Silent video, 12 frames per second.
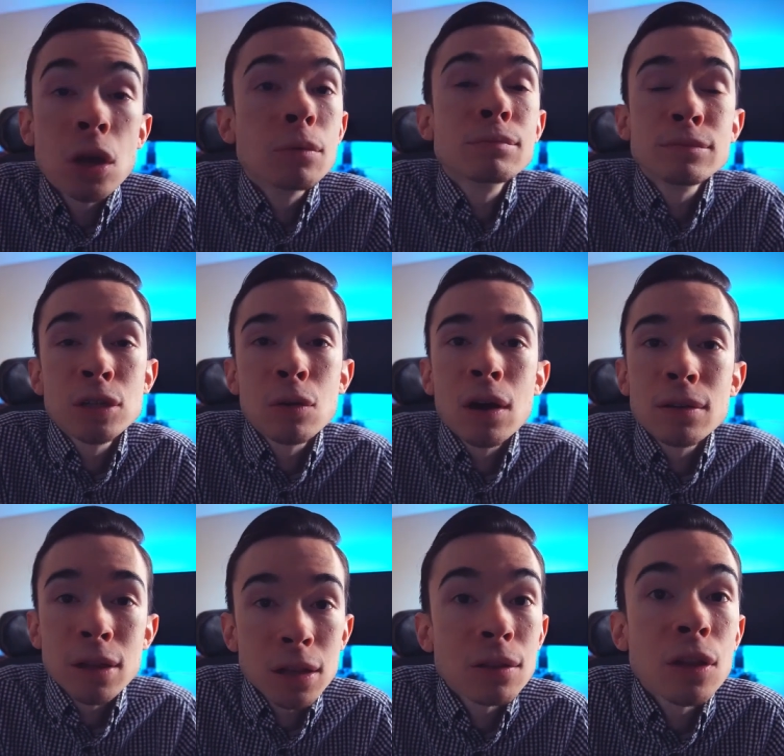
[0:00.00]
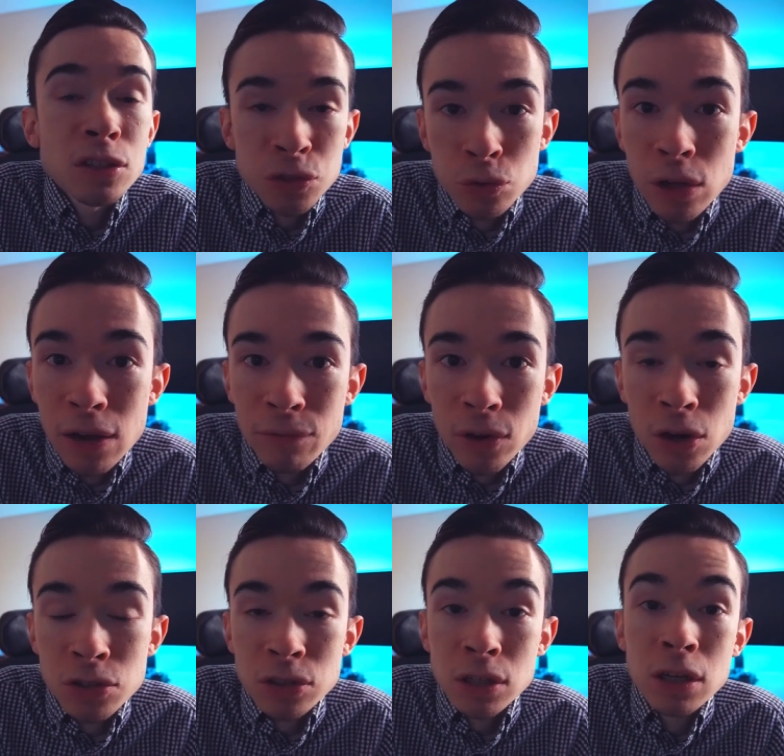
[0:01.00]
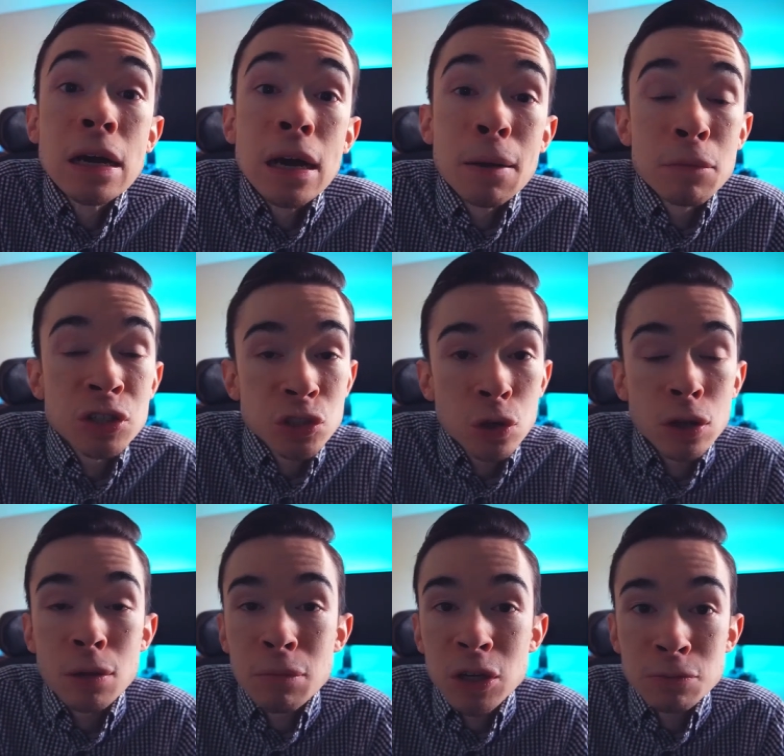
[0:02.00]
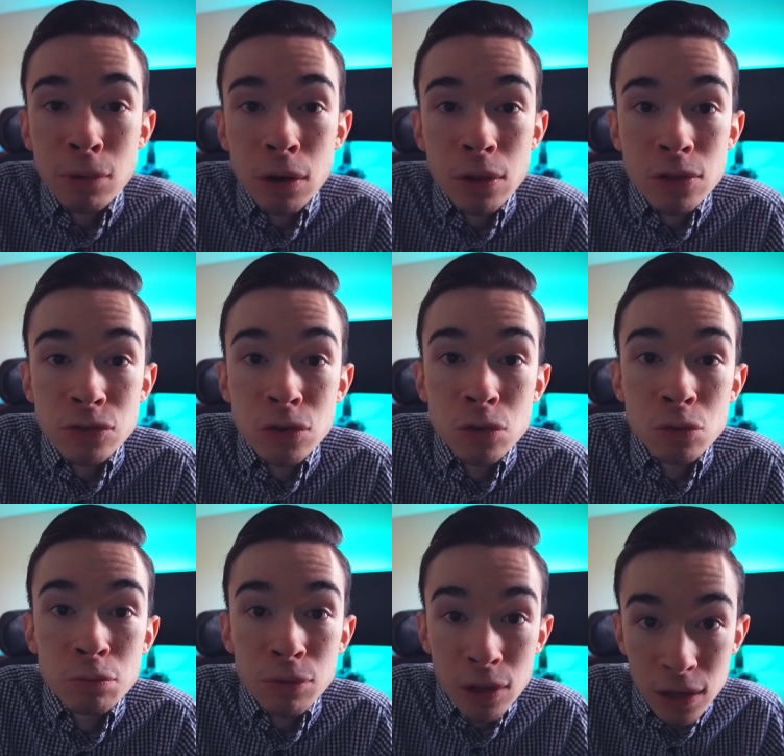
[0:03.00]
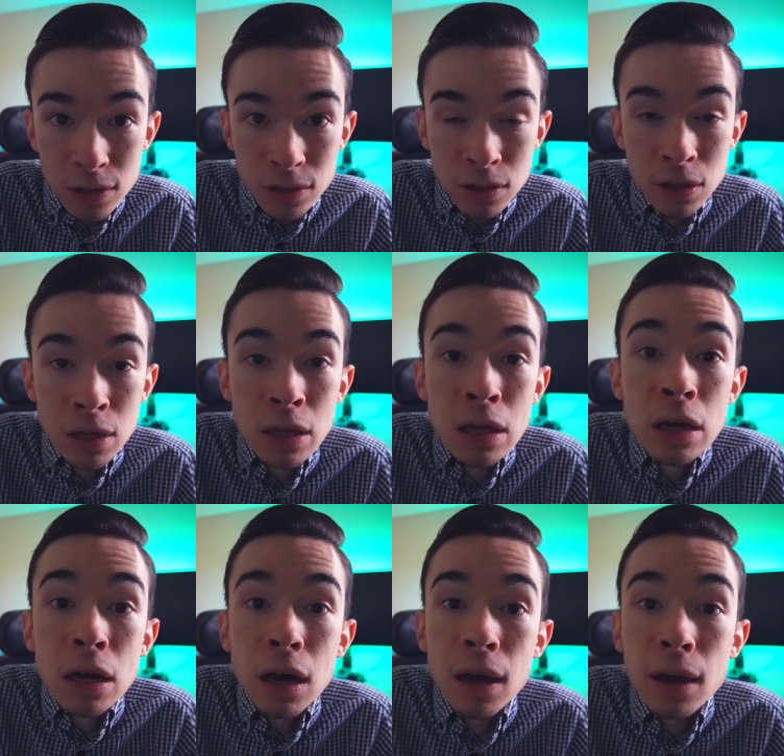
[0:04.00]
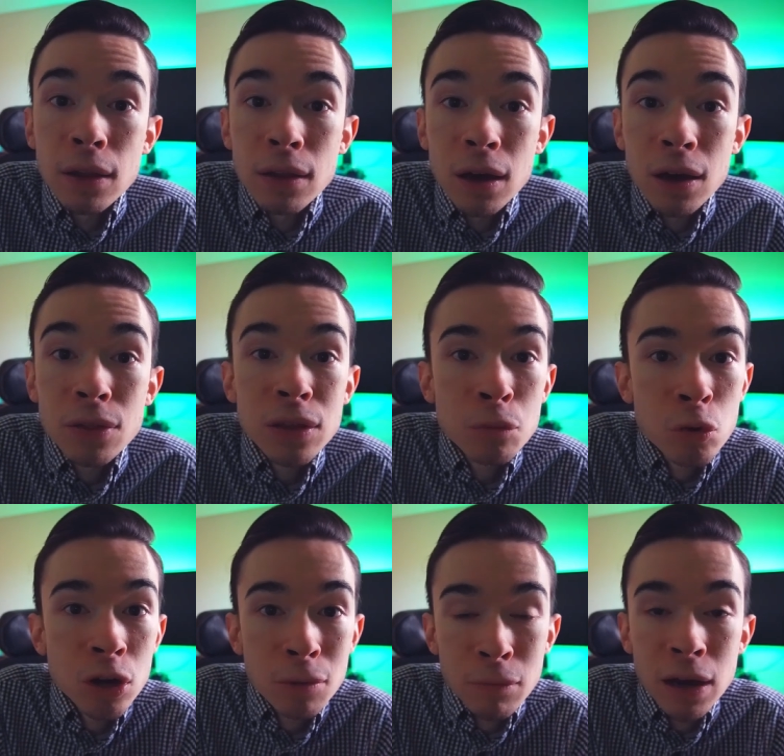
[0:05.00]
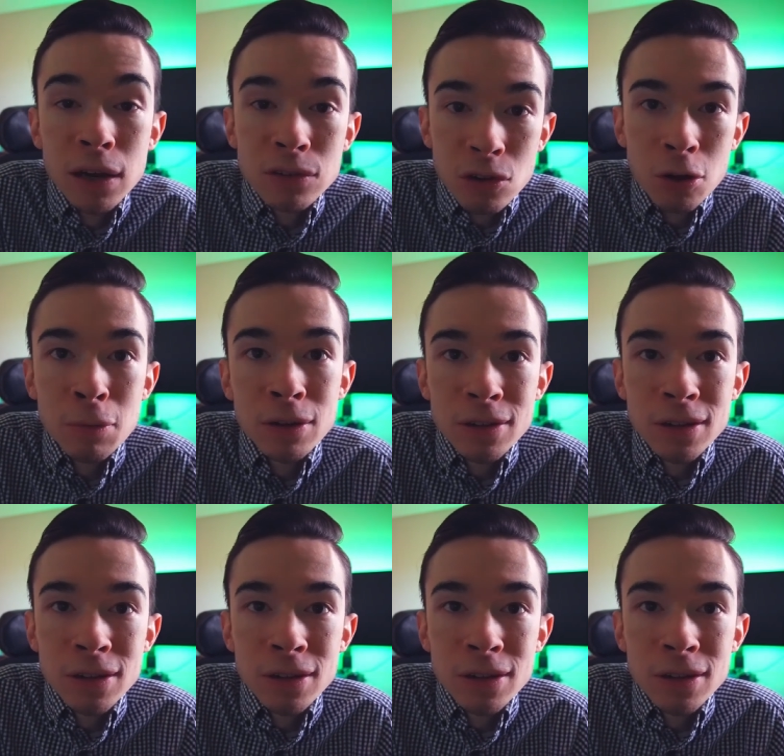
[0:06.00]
Uh, you know what, let's do that first. I'm going to show you the best part of this new place and uh, then we'll come back and talk about